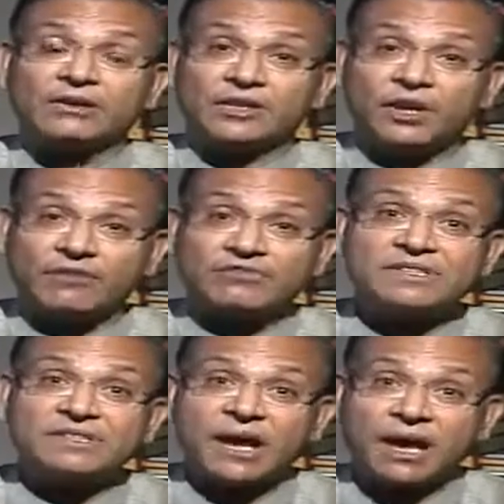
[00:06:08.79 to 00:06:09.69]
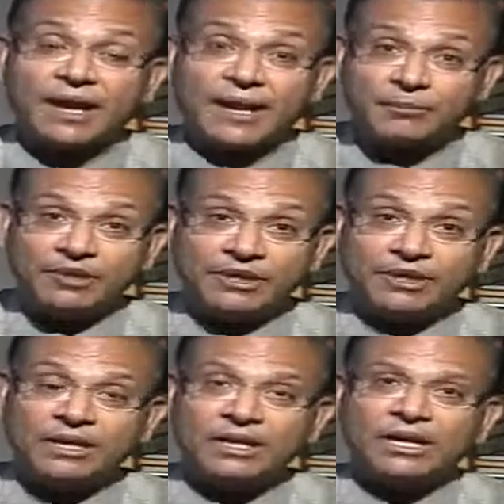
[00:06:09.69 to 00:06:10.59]
The coffers are empty,
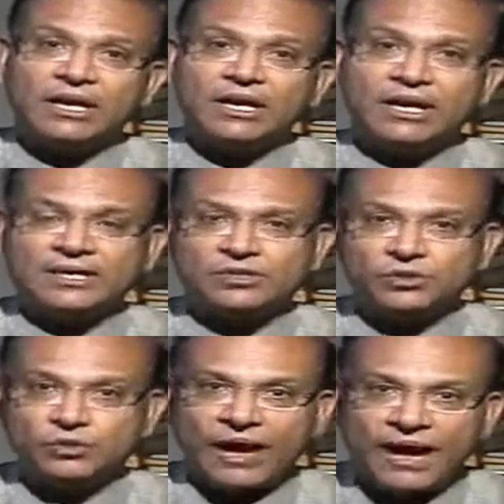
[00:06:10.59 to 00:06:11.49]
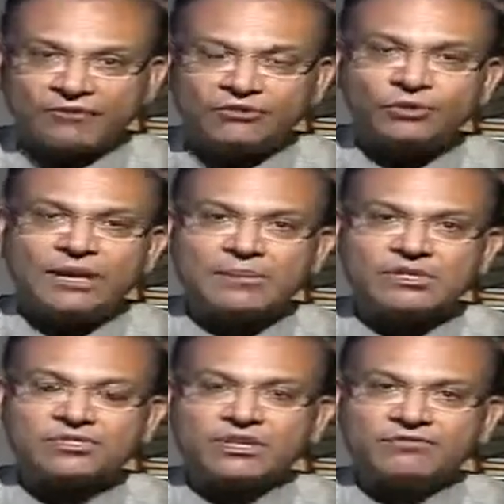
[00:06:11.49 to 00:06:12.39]
and so you have to
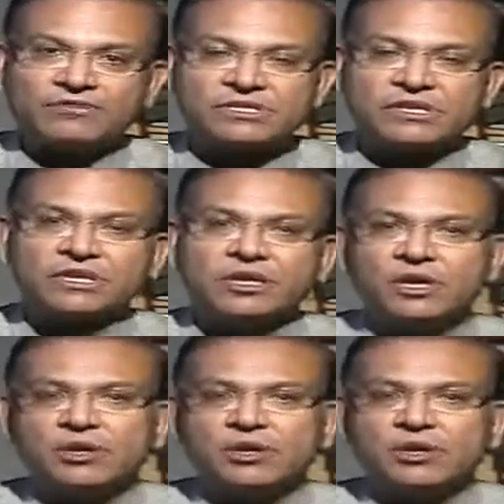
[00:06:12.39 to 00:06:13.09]
demonstrate fiscal